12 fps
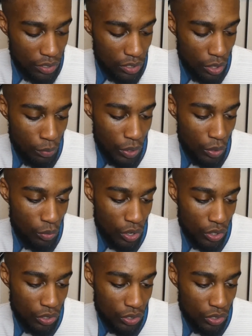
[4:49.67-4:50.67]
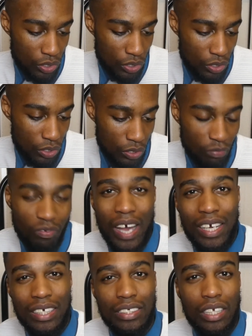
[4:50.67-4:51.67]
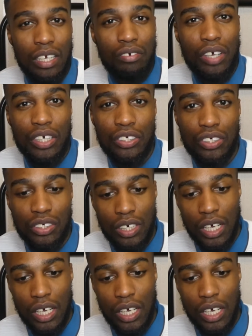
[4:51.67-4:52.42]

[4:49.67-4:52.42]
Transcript: topic was divine acceleration,